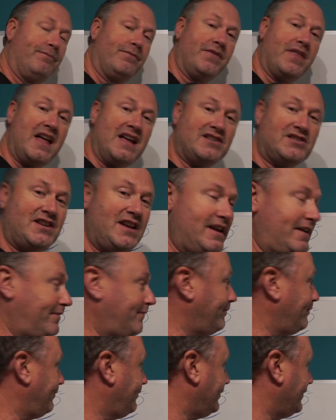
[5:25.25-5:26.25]
That's
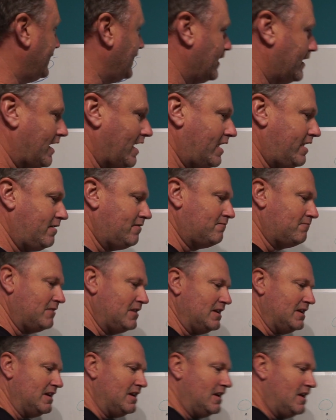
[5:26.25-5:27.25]
it, okay?
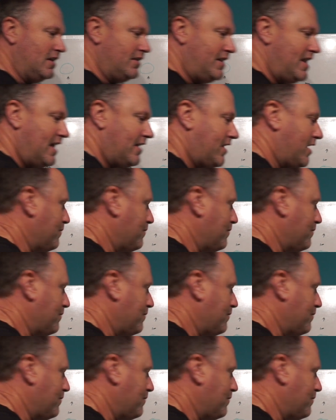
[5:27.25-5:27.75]
Now, the